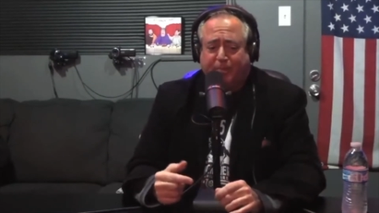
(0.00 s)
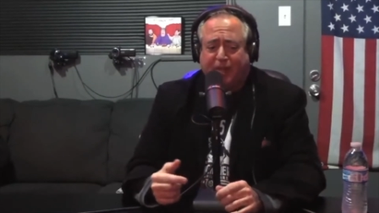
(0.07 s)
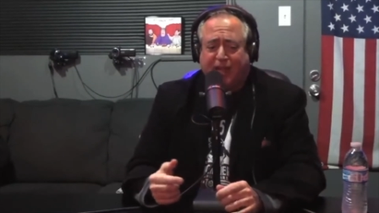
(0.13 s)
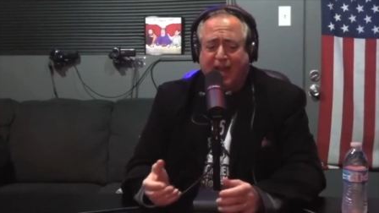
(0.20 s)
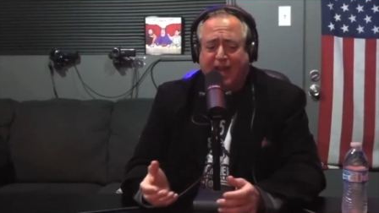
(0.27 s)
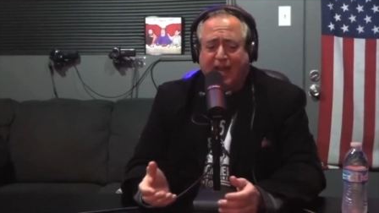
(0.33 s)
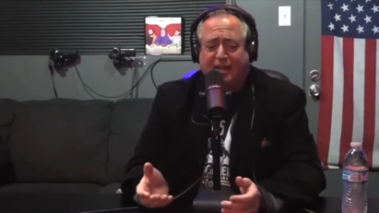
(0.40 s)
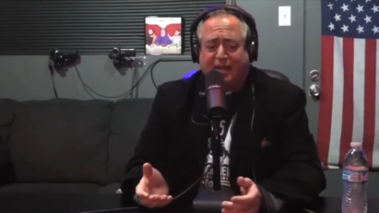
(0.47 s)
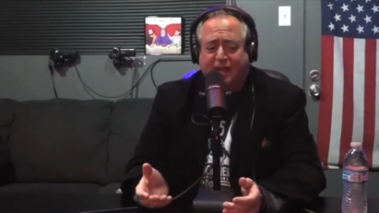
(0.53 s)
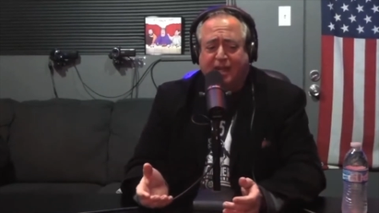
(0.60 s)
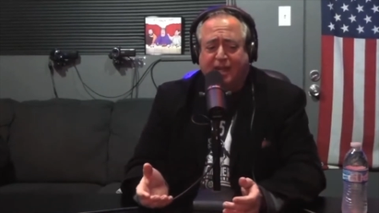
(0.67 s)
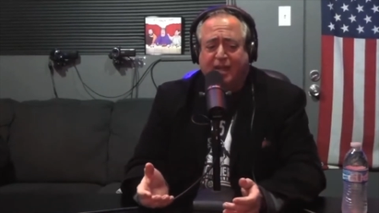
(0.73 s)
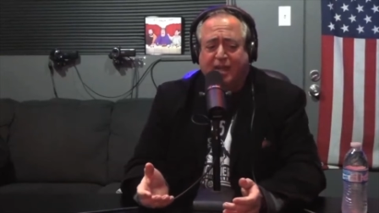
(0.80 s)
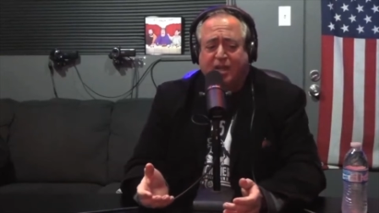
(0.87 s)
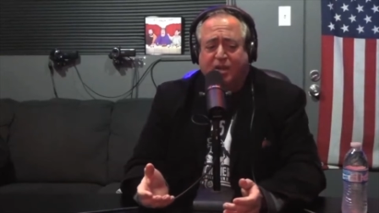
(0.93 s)
And
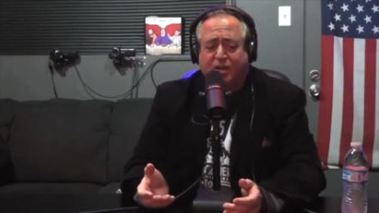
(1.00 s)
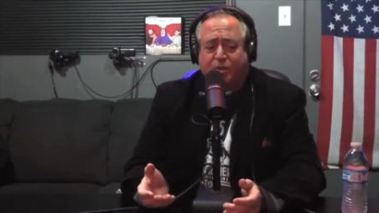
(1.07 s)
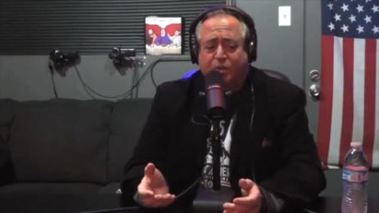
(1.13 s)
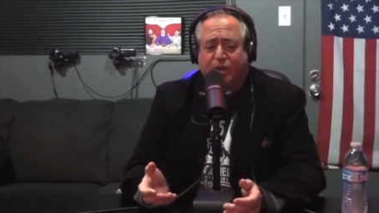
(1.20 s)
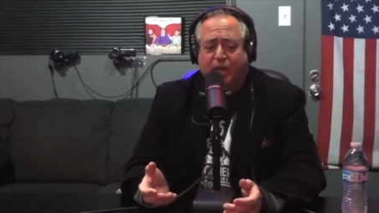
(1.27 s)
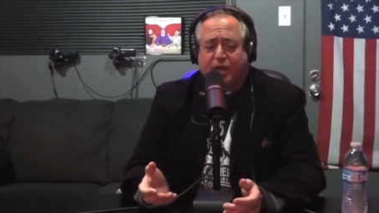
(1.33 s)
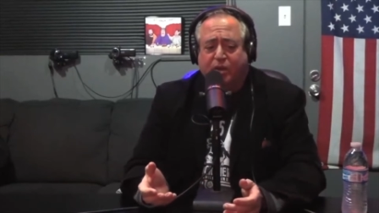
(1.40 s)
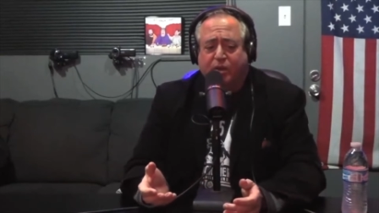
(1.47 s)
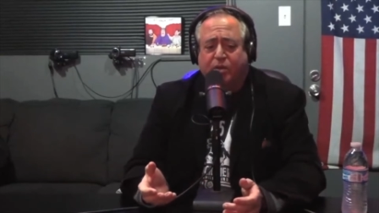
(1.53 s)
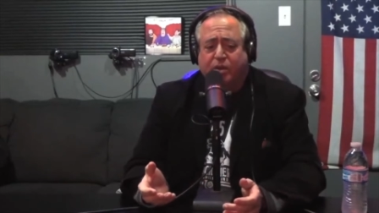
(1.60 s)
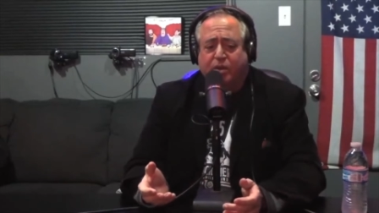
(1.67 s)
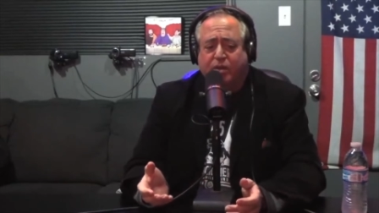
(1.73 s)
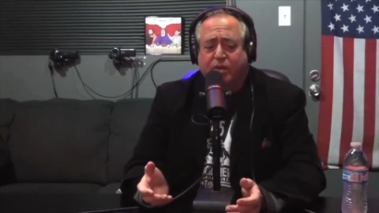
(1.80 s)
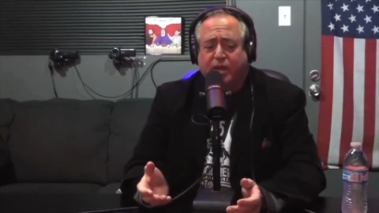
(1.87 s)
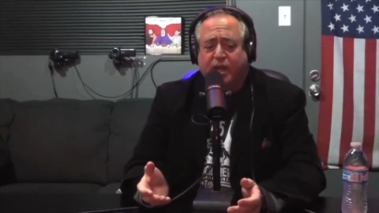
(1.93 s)
we knew,
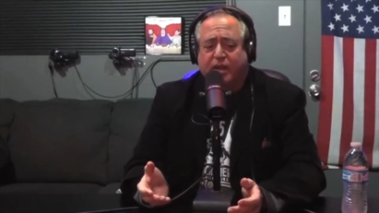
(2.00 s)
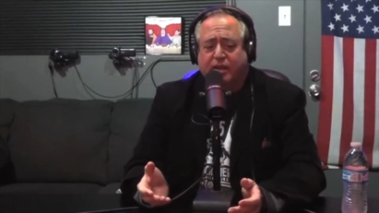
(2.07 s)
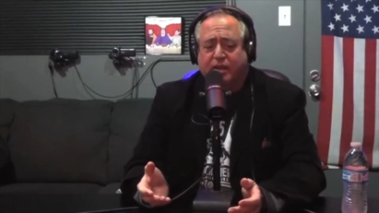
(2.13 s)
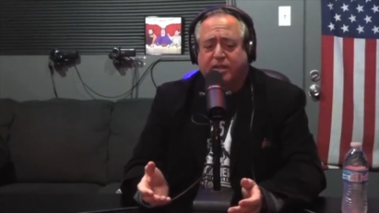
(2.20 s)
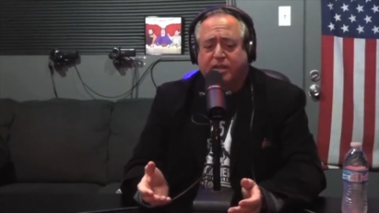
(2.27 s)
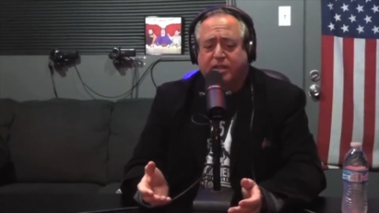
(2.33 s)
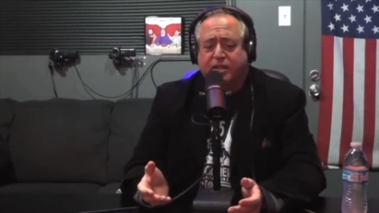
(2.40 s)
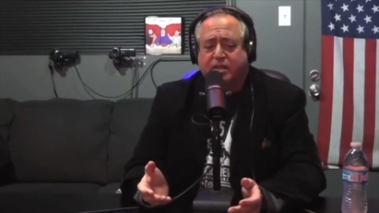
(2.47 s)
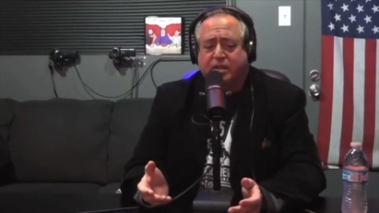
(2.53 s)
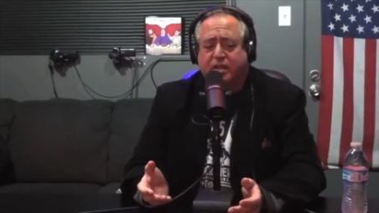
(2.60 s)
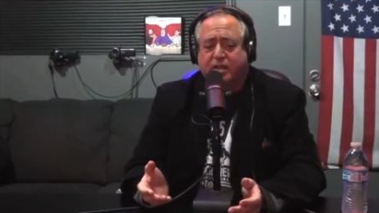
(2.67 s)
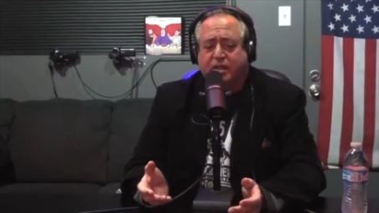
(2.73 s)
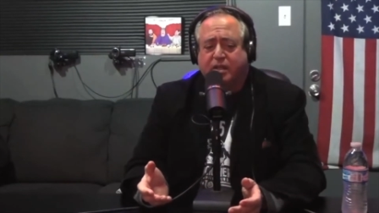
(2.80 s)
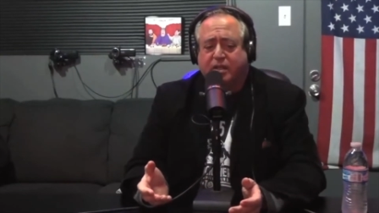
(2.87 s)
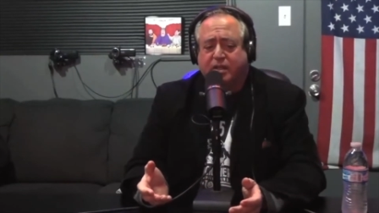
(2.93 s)
okay, this is
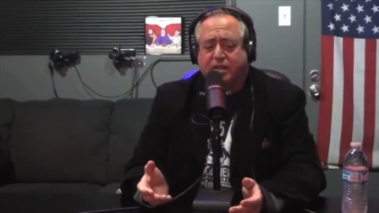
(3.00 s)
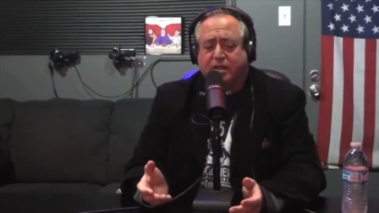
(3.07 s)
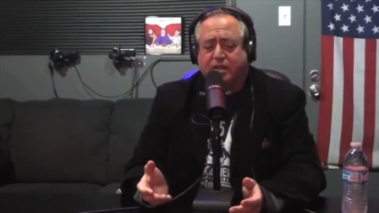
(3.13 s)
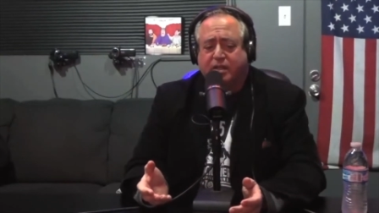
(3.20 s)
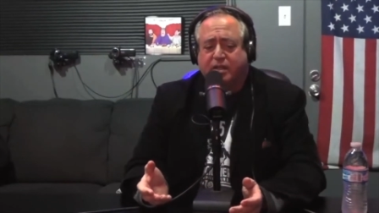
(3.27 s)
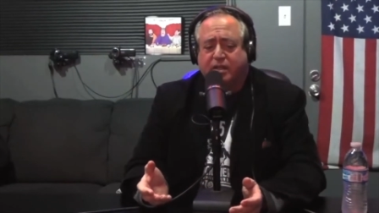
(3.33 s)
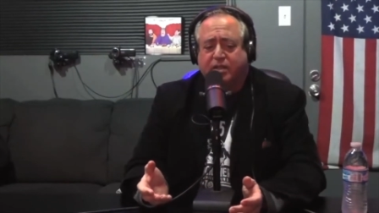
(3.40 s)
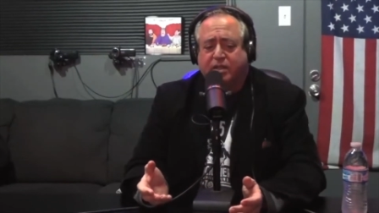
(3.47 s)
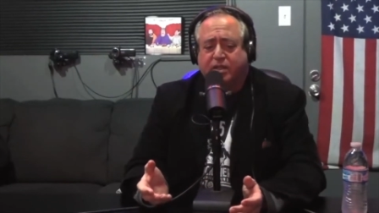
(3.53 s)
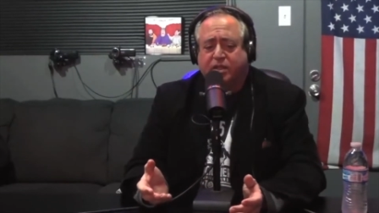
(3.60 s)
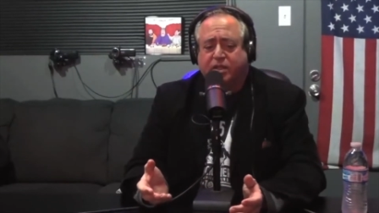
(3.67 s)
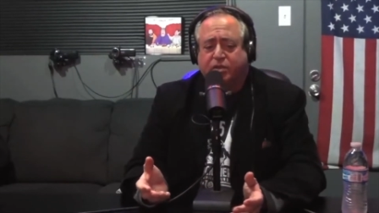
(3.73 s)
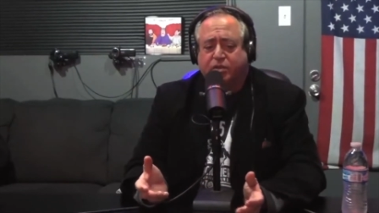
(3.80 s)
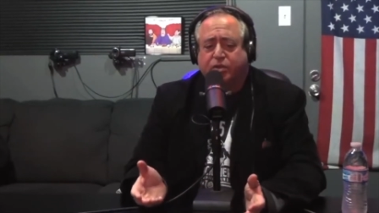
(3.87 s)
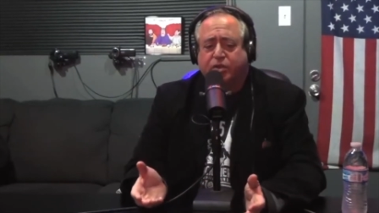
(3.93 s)
a this is a
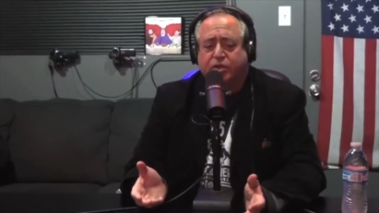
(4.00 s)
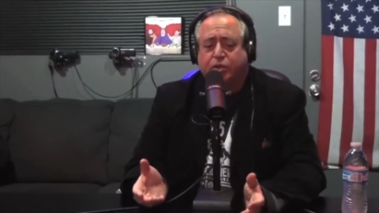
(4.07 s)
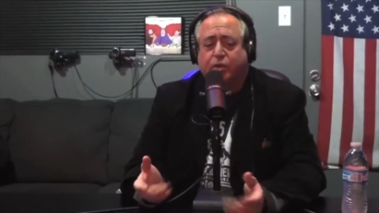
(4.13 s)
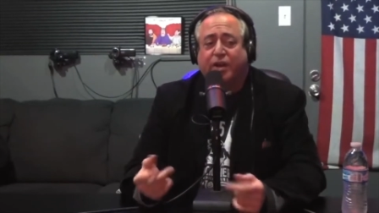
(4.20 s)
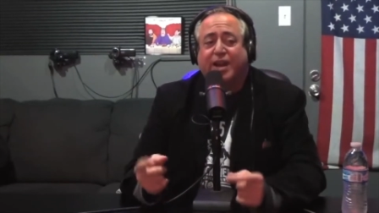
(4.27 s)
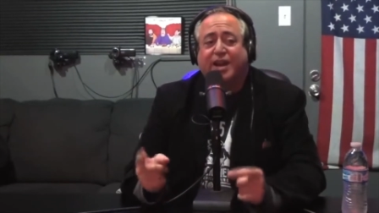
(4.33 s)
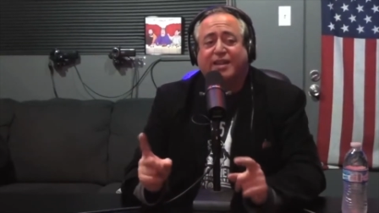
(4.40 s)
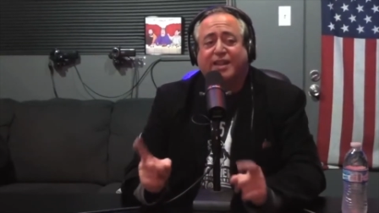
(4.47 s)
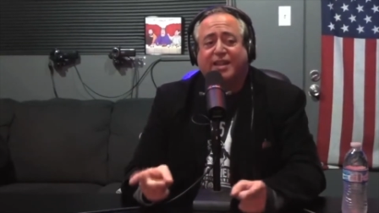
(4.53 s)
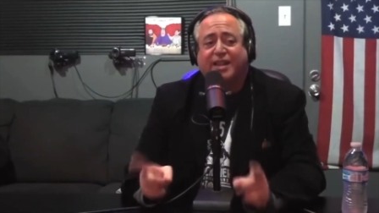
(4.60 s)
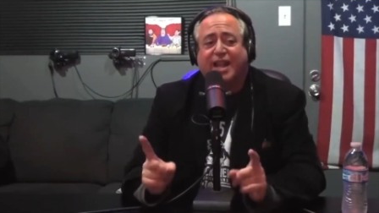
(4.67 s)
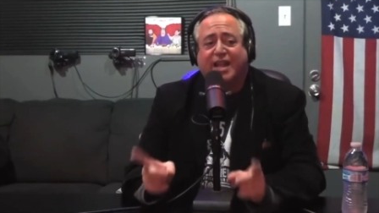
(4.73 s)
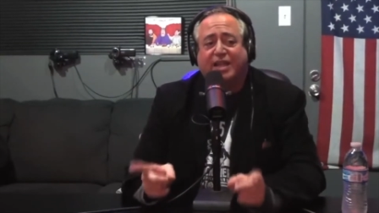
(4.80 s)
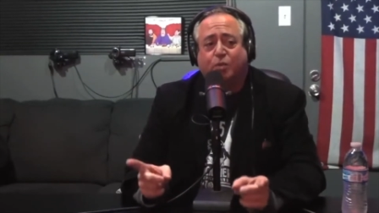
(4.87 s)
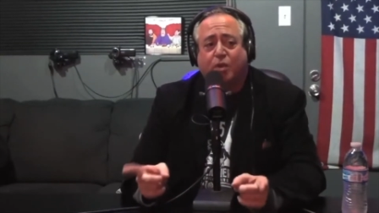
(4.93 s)
true story, and I think
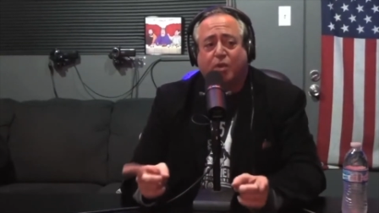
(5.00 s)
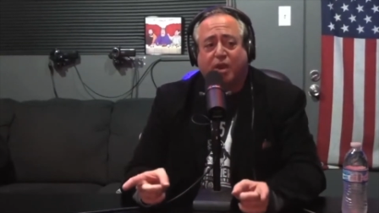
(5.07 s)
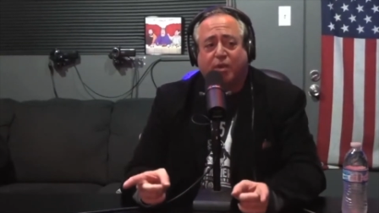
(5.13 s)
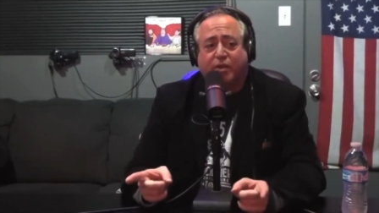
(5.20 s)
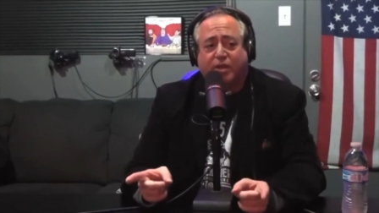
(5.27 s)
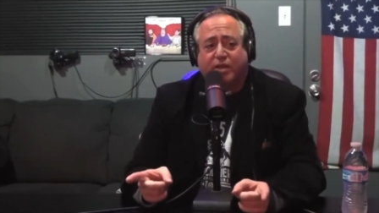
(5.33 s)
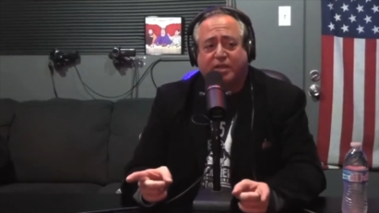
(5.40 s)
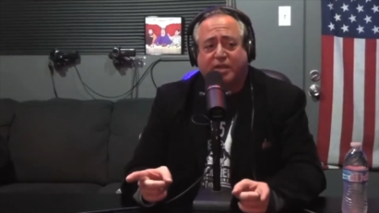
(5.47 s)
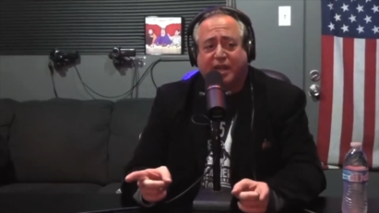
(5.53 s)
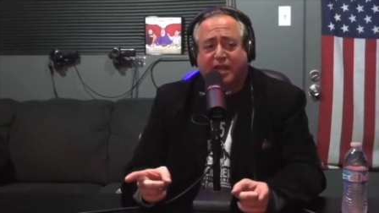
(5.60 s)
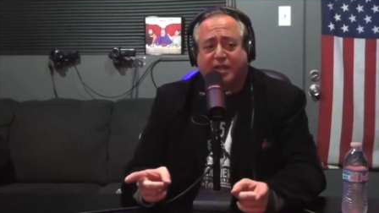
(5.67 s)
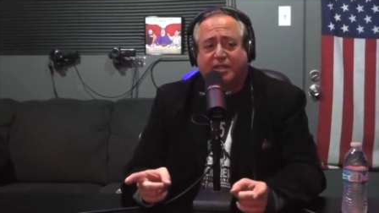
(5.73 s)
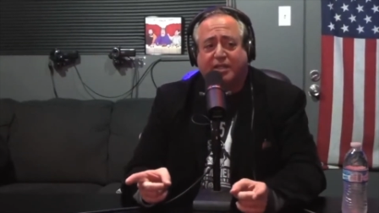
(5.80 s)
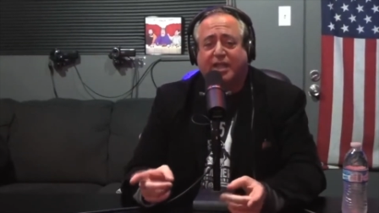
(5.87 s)
that's why it resonates.